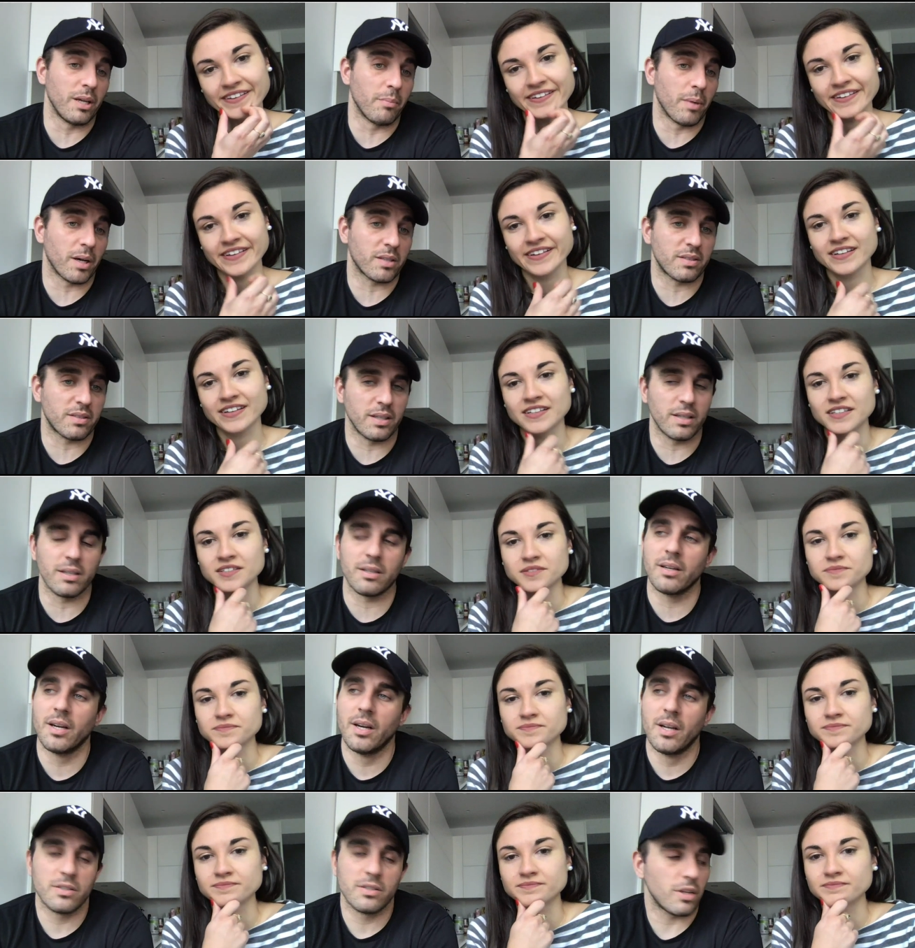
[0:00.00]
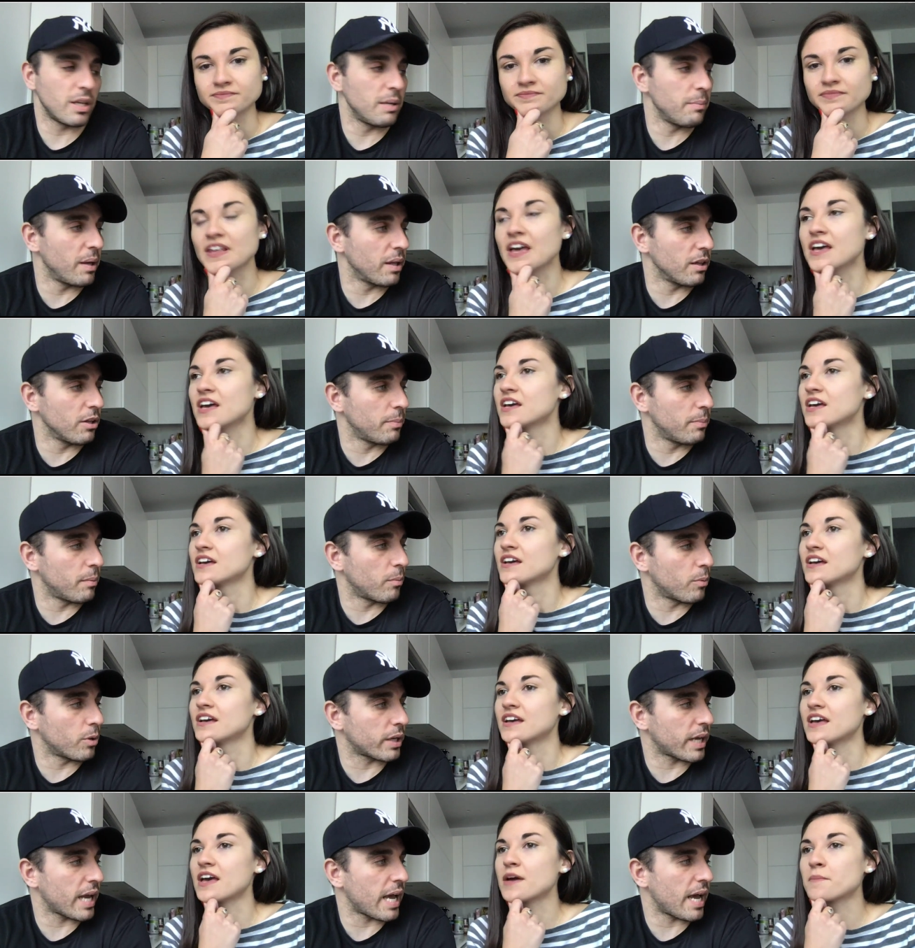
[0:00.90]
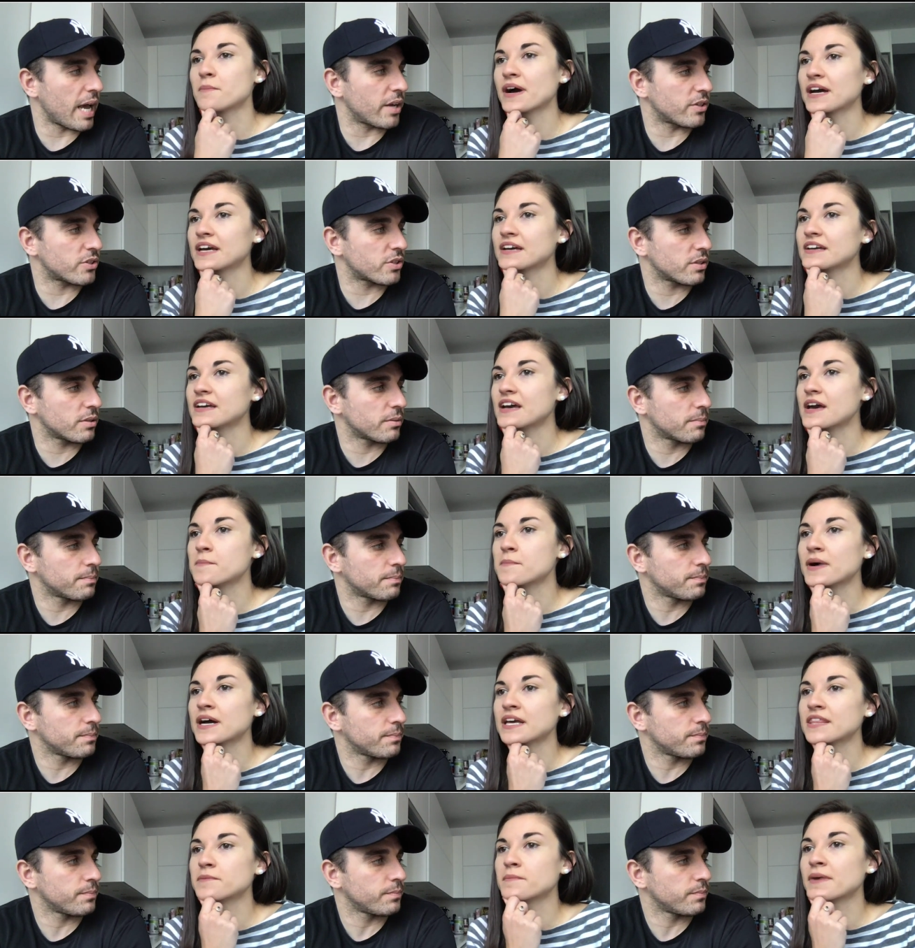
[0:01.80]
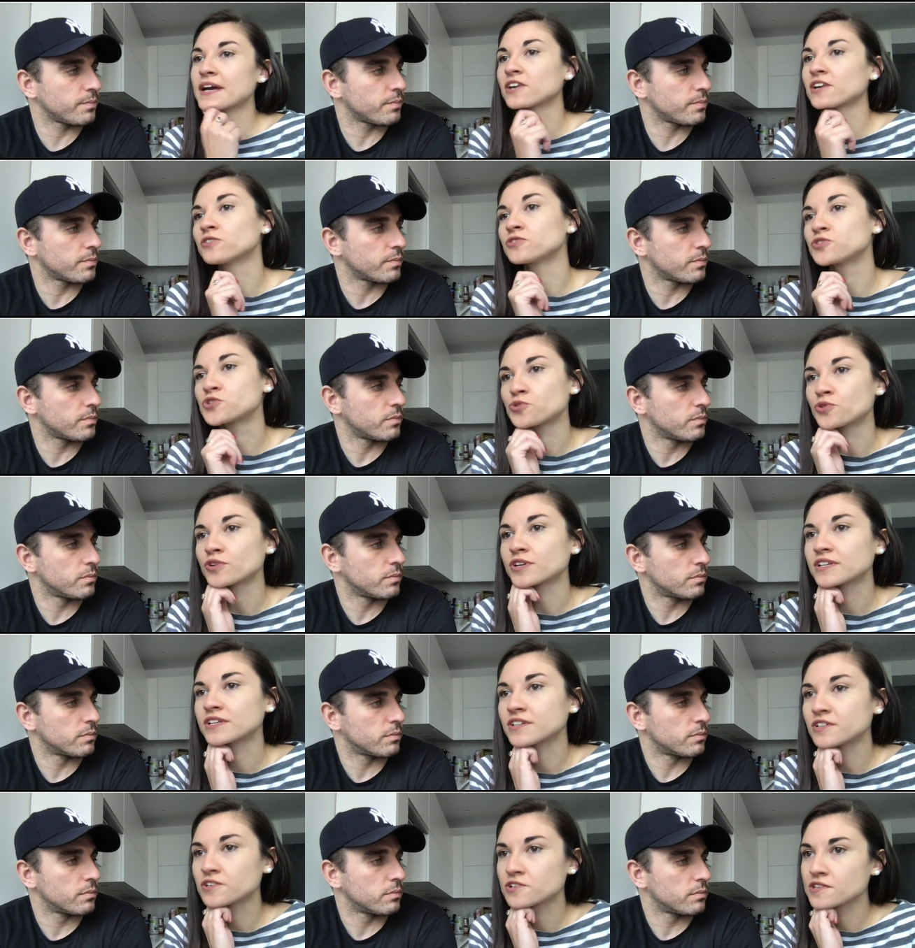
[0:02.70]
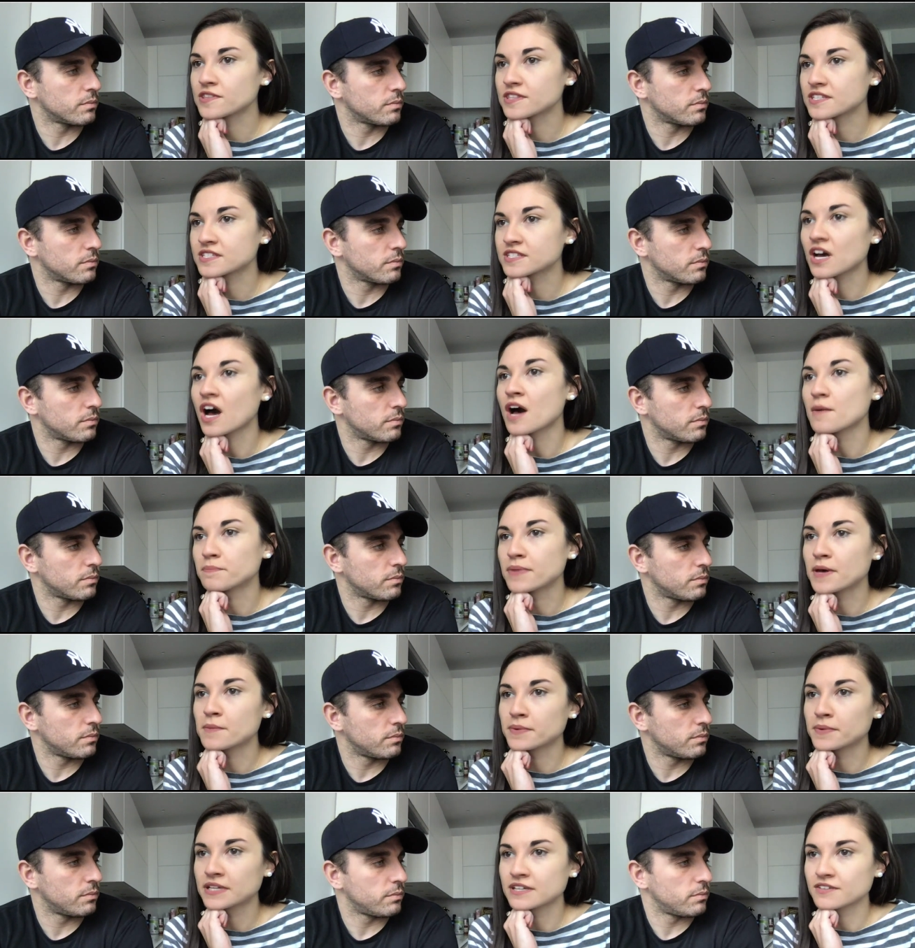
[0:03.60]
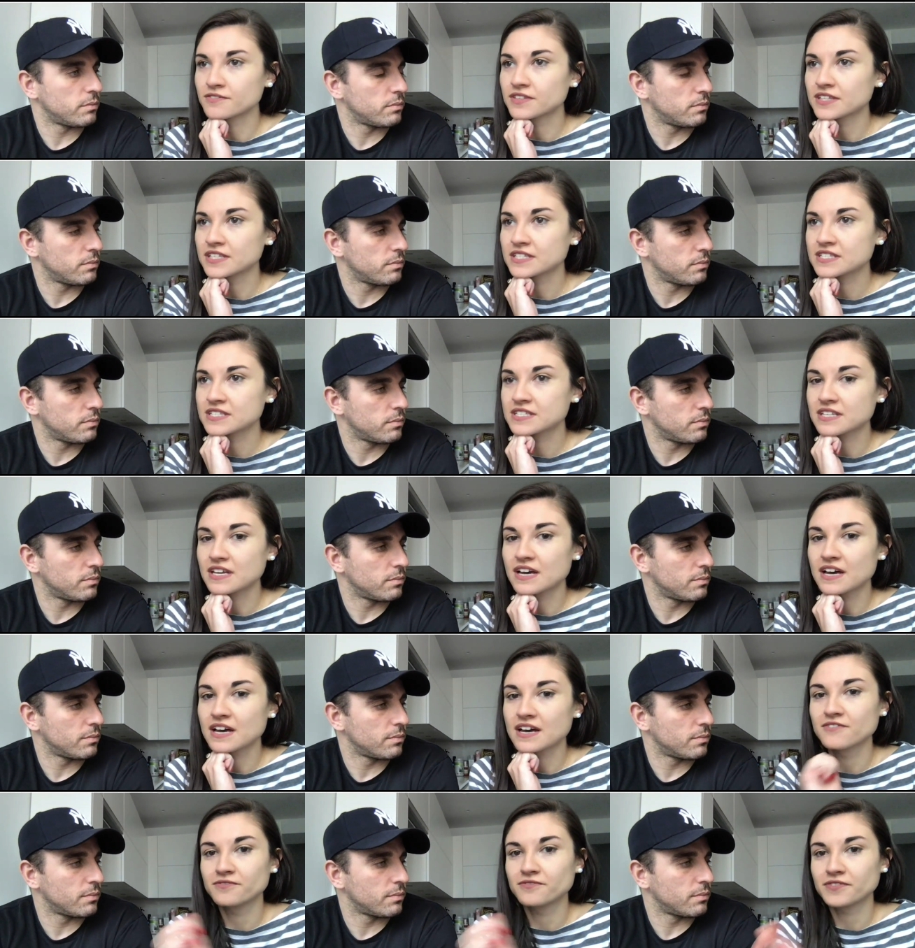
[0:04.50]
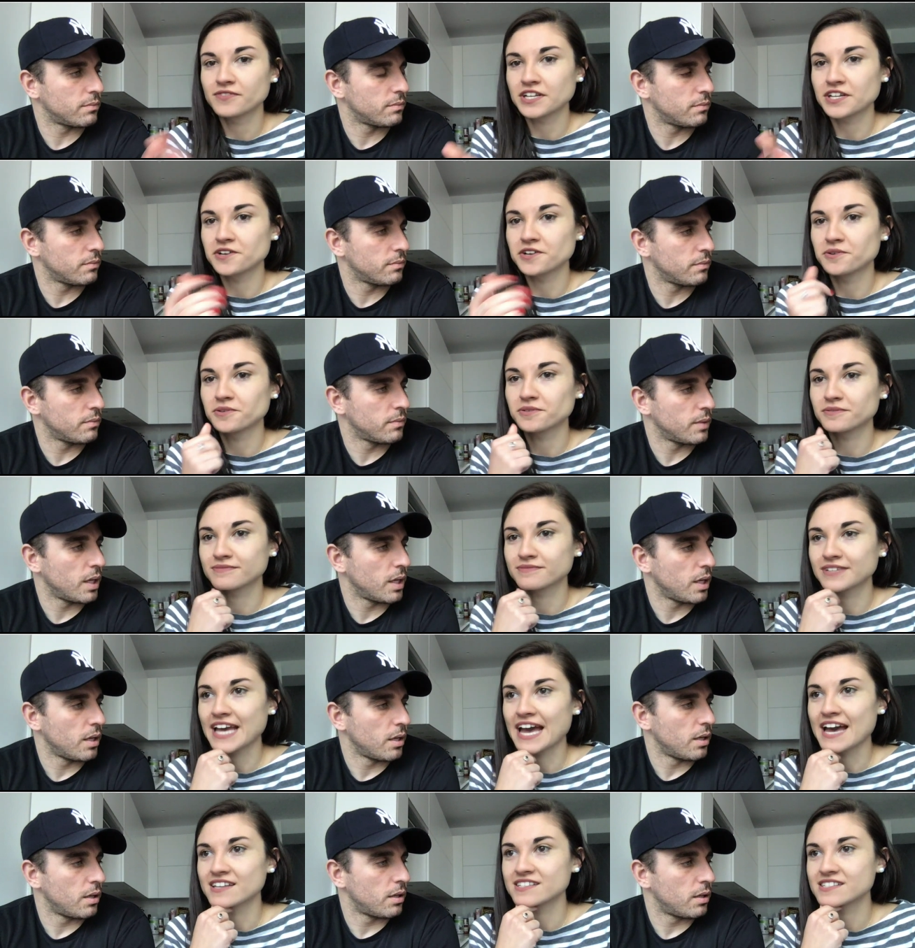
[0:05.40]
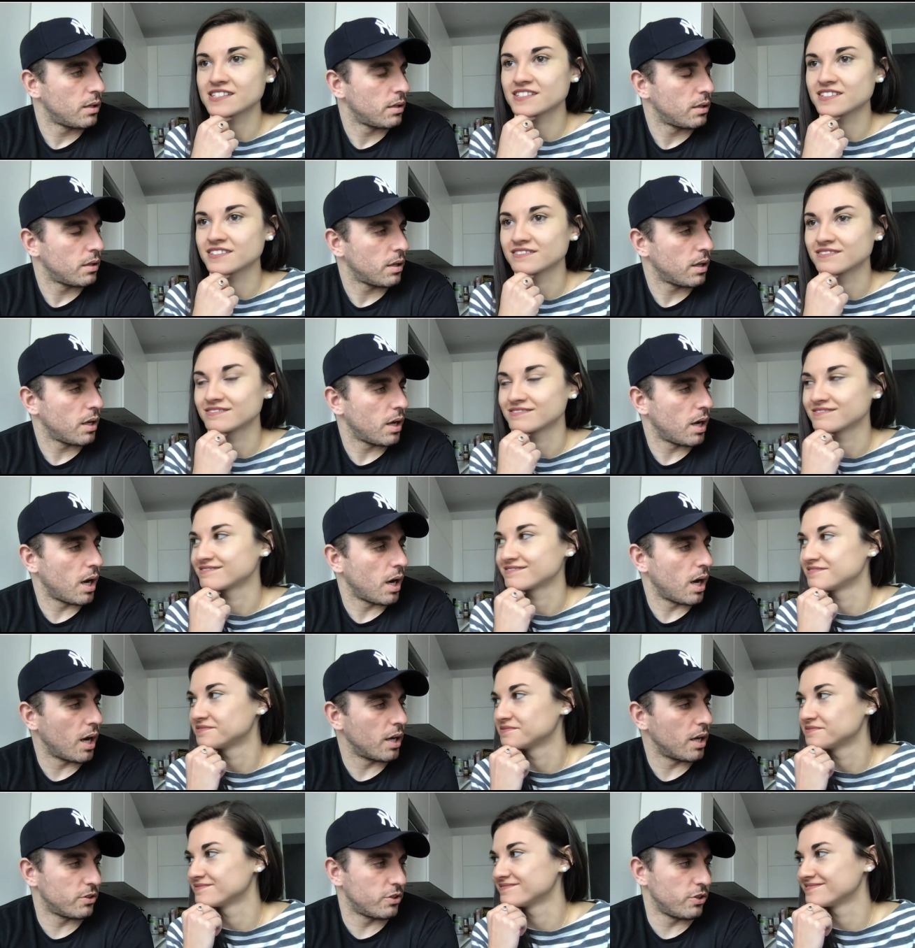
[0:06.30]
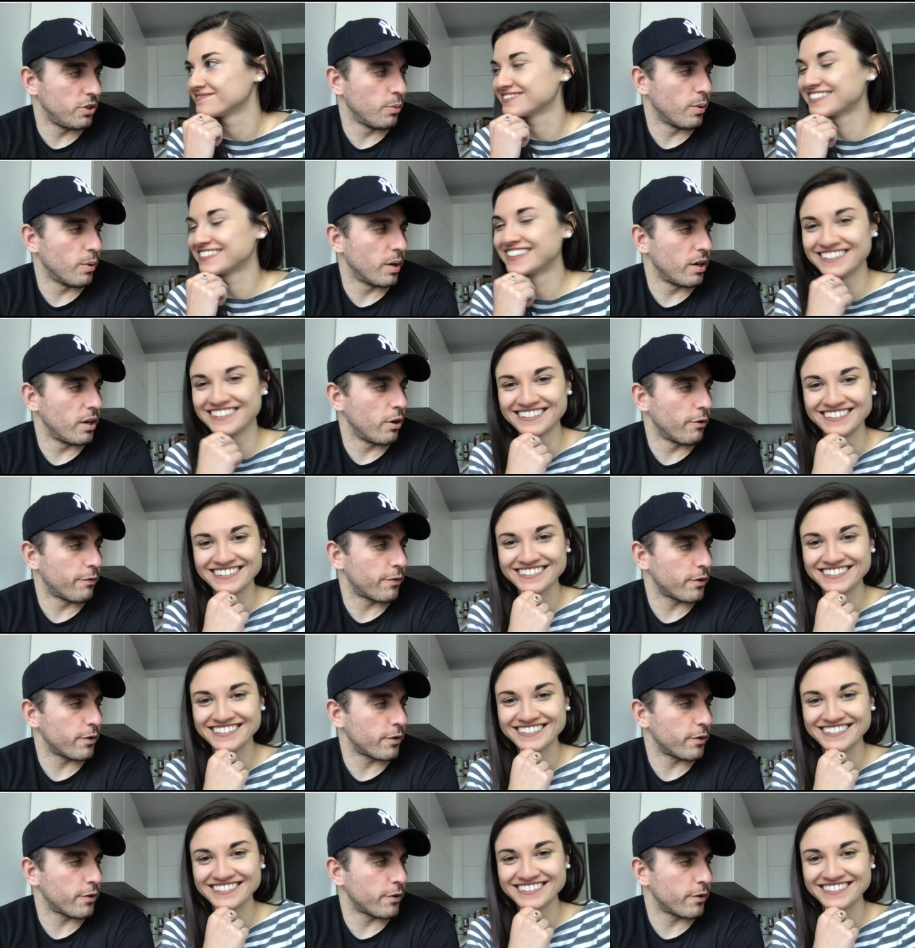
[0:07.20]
Speaker 1: bucks a year, so he made a little bit more cash. Am
Speaker 2: I am I the Michael Jordan or the Scott Pippen of this uh, video cast?
Speaker 1: Uh, do you want to know for